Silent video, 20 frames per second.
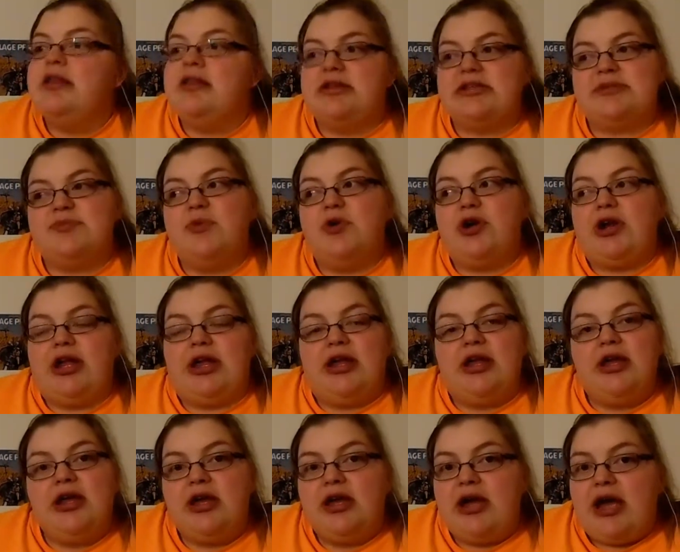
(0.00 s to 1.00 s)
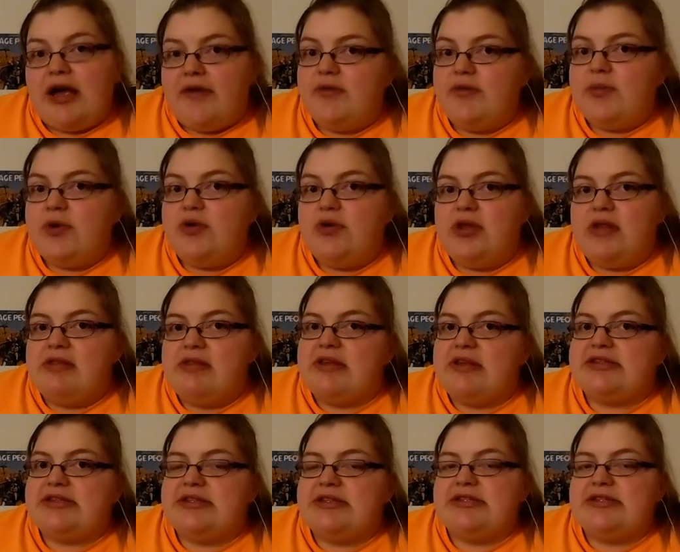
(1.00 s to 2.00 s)
This morning. I haven't been reading
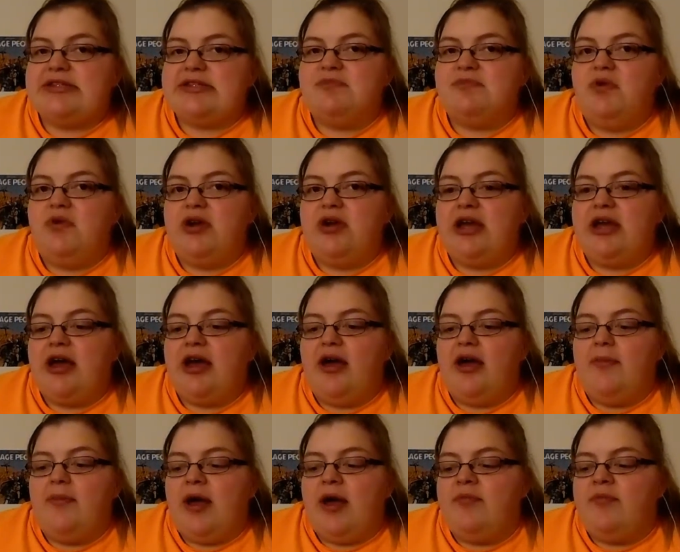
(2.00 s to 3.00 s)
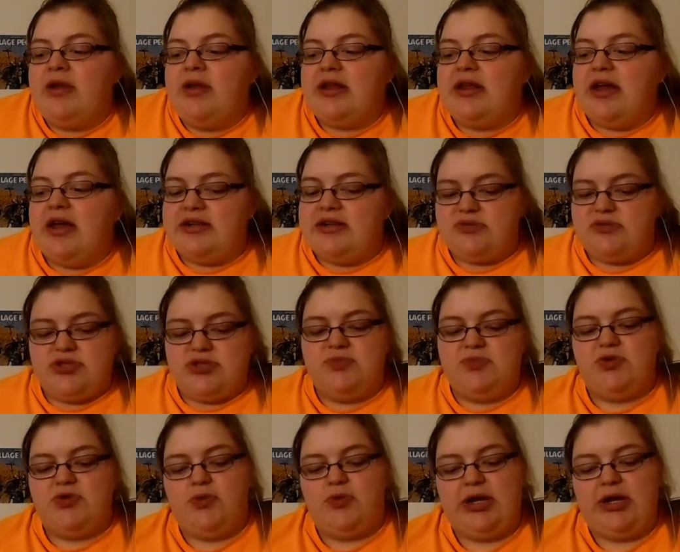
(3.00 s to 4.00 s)
that since this morning. Um, I've been kind of
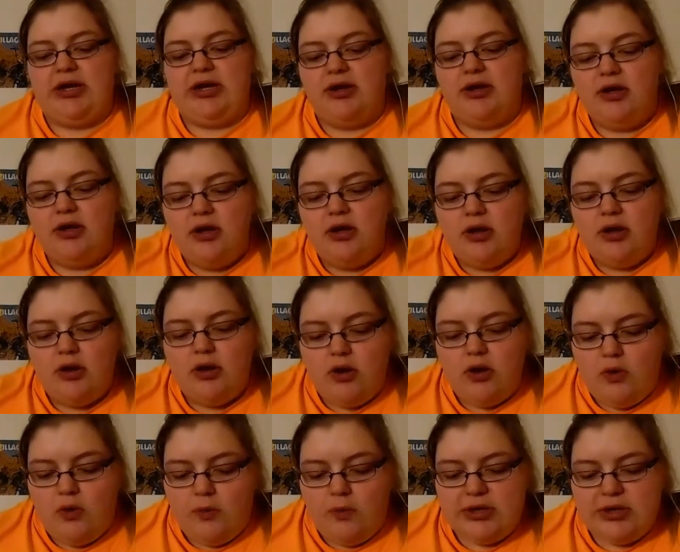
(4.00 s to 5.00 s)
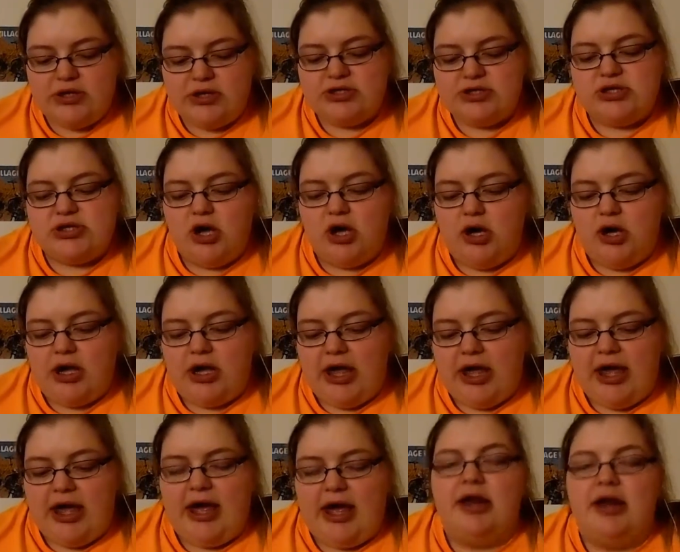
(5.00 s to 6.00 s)
switching between Winter Song
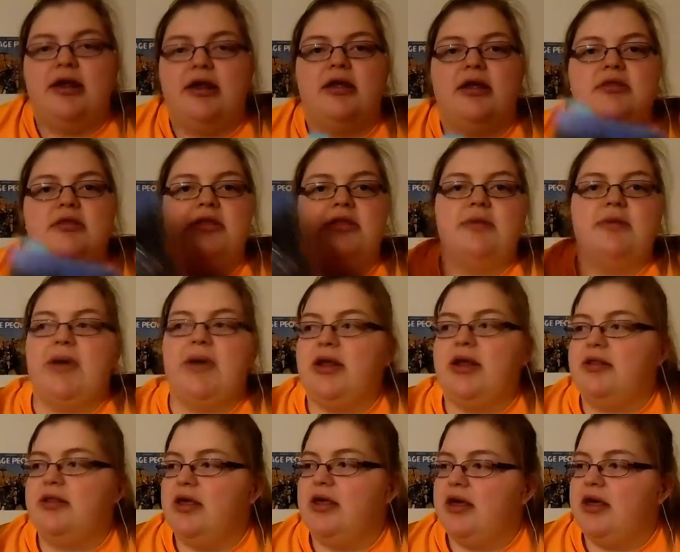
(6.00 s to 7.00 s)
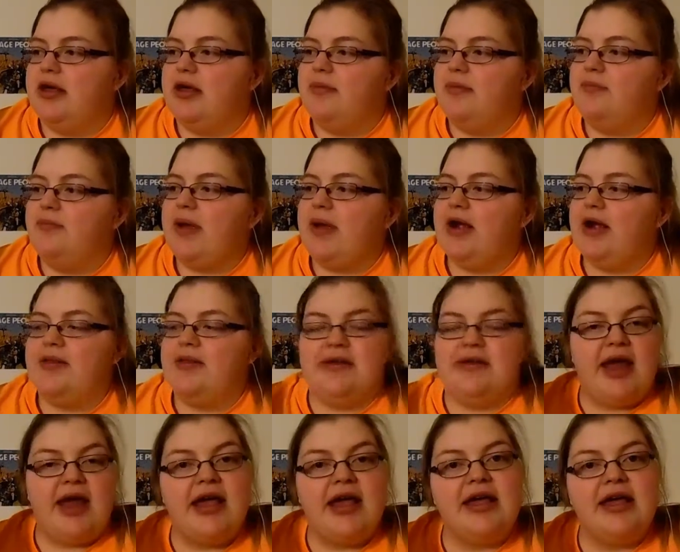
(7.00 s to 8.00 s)
and the the Bear and the
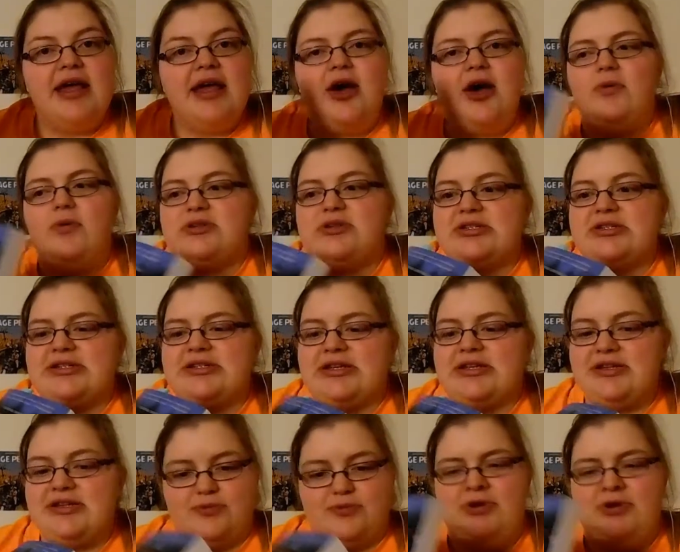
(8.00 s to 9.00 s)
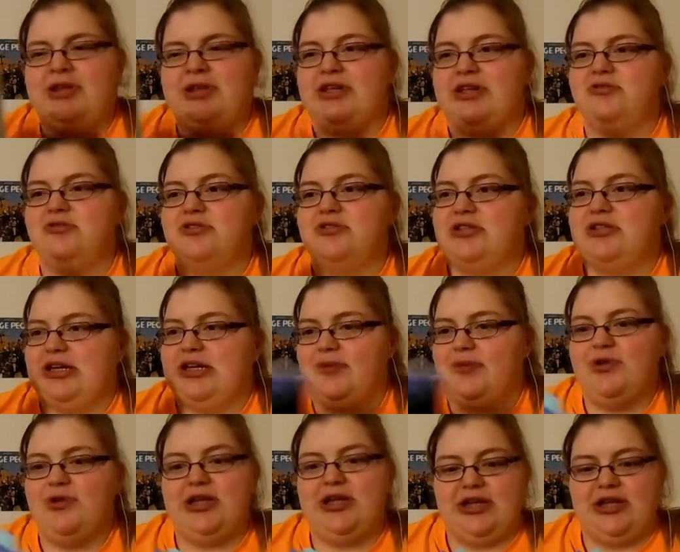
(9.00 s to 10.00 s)
Nightingale, which is really interesting.
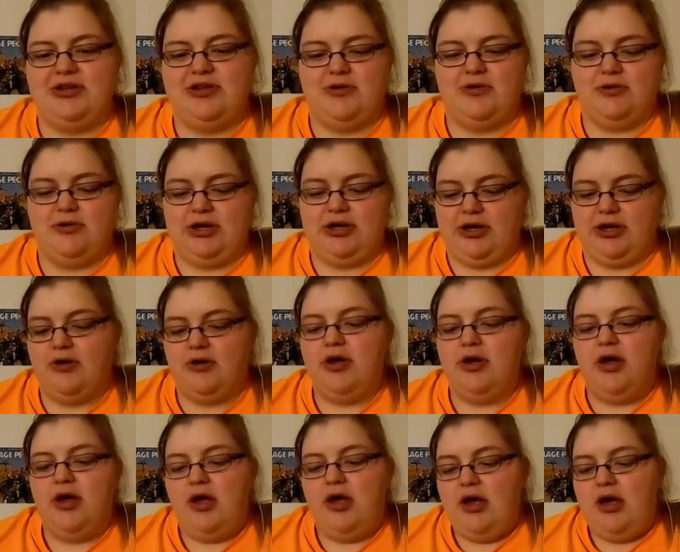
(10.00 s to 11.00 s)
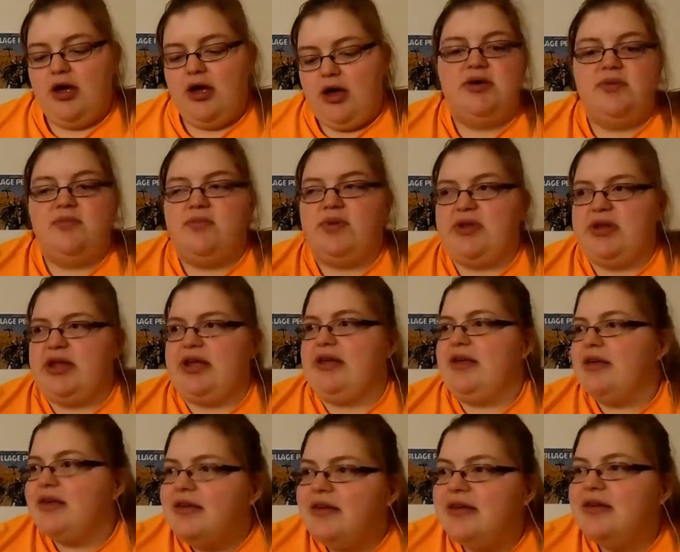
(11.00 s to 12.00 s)
I'm really into it right now. But
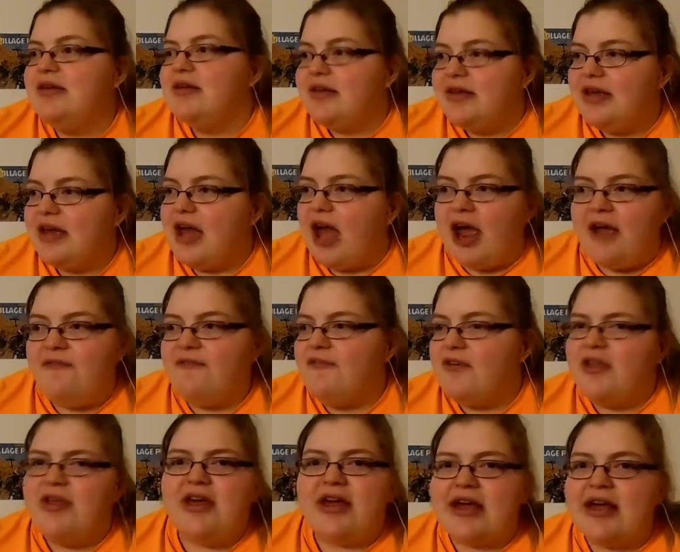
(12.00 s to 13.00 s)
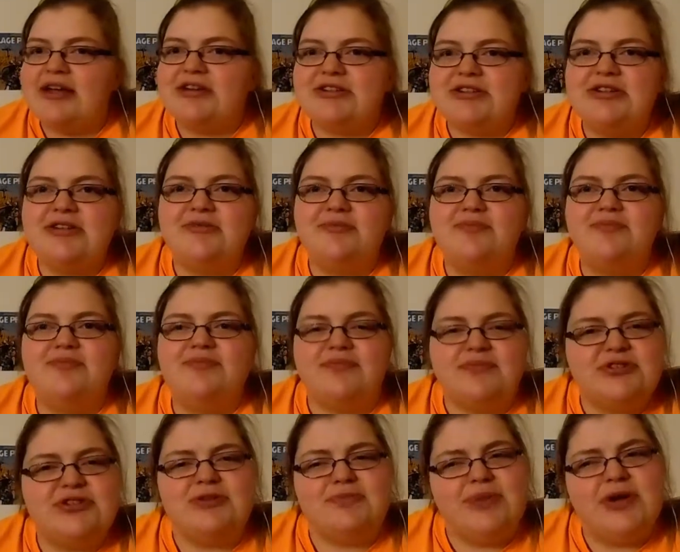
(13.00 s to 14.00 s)
like, I feel like I should have
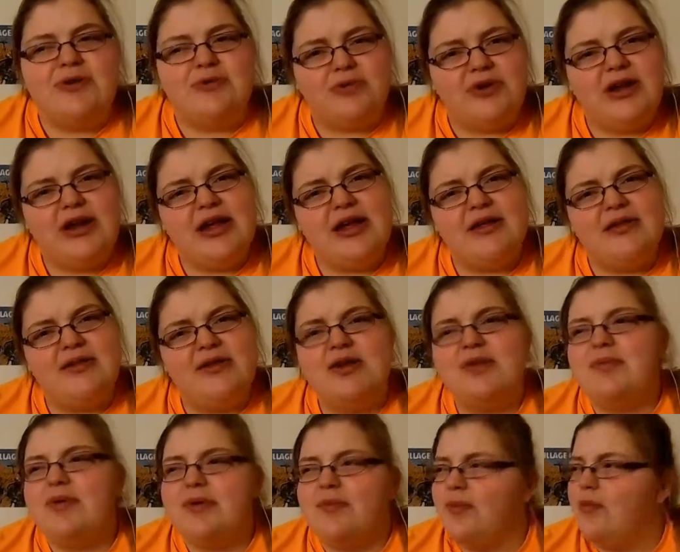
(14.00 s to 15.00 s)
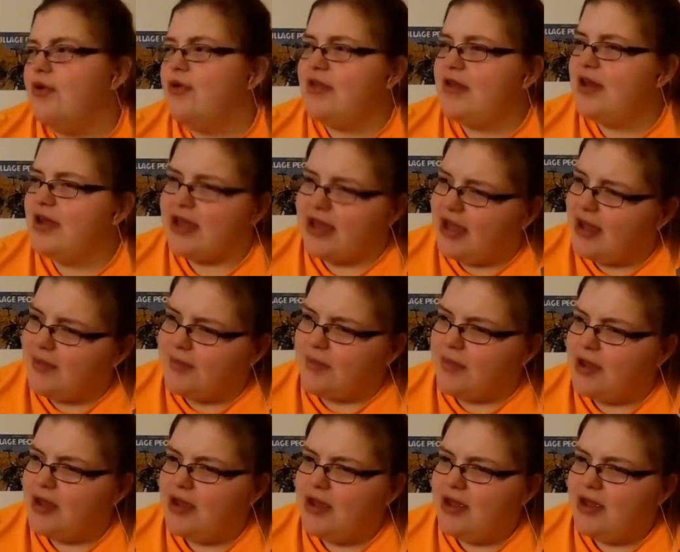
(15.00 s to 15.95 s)
should be reading a little bit more than I am.